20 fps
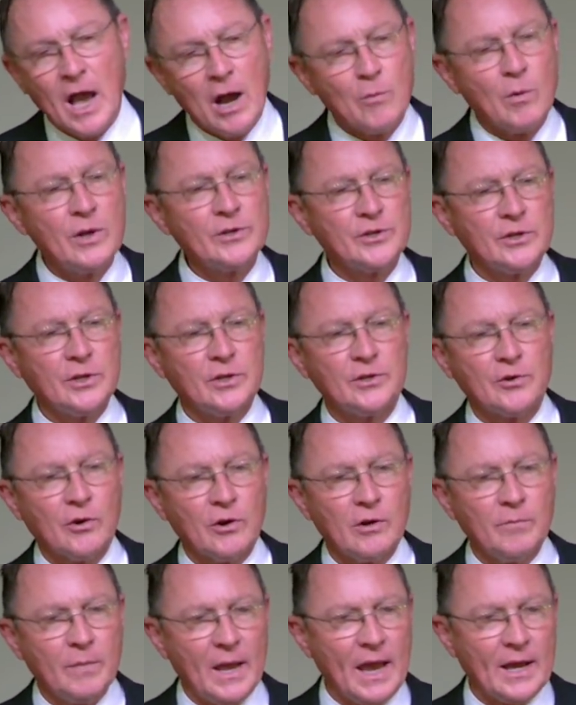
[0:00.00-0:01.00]
I want you to
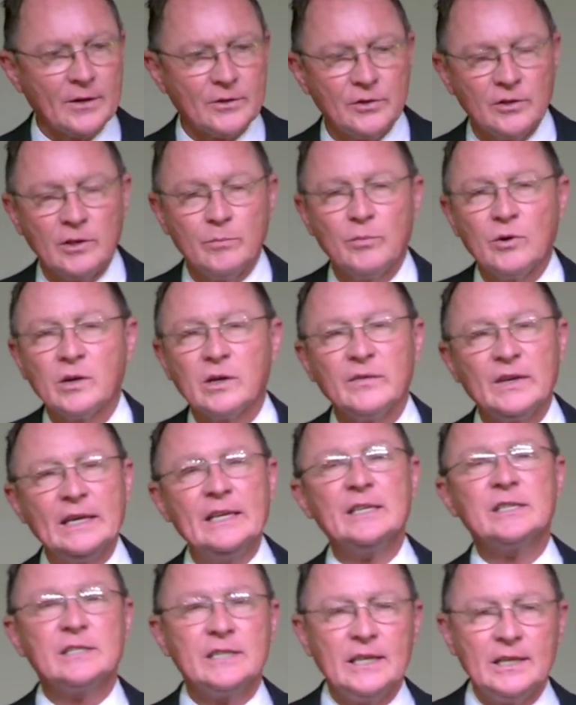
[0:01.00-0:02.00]
turn back to the book of
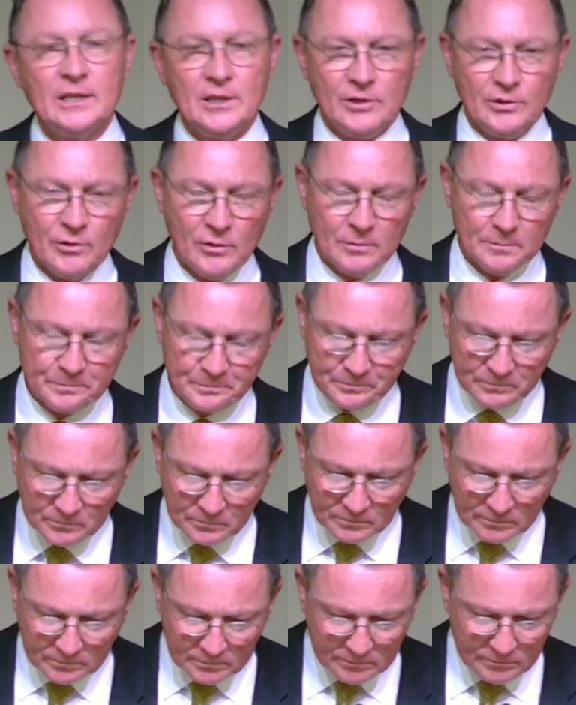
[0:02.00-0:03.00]
Ezekiel
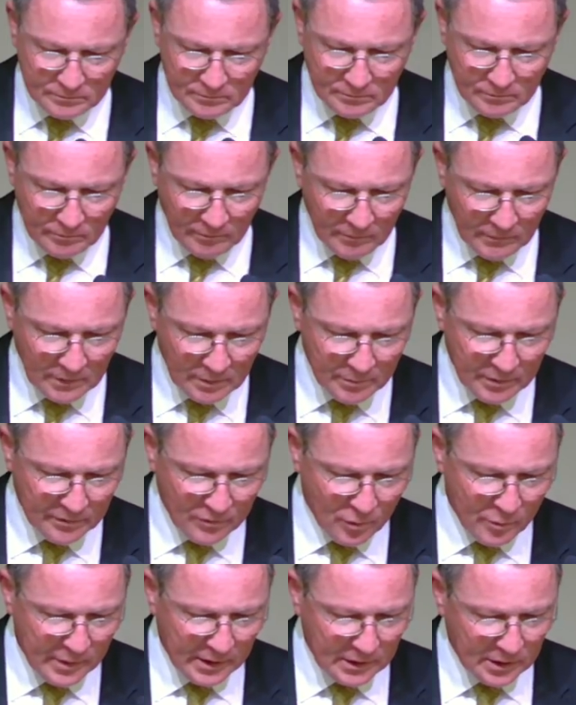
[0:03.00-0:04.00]

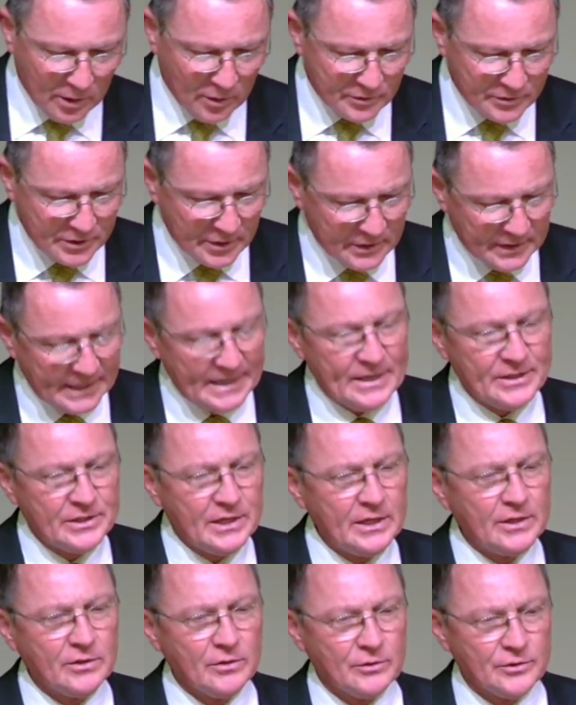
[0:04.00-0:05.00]
before we close to
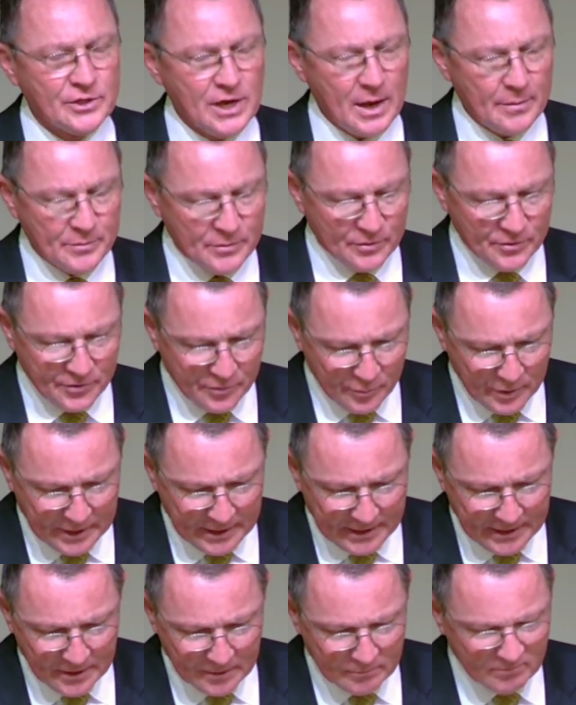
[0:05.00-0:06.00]
Ezekiel chapter
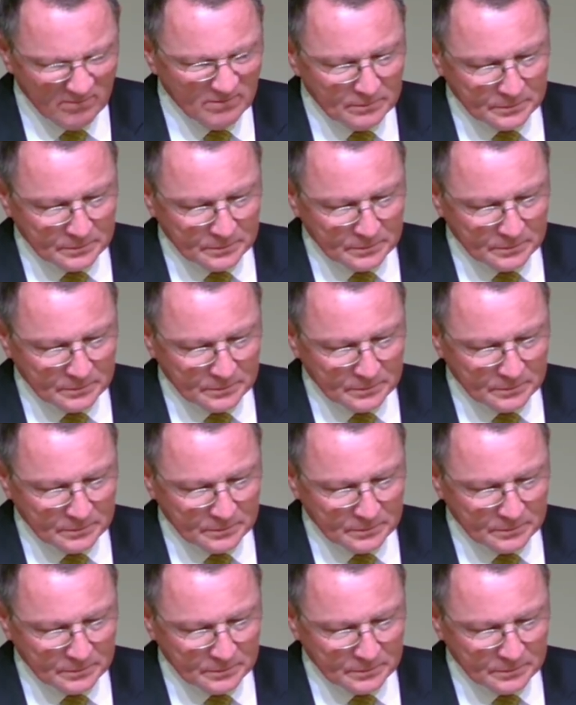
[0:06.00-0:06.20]
3.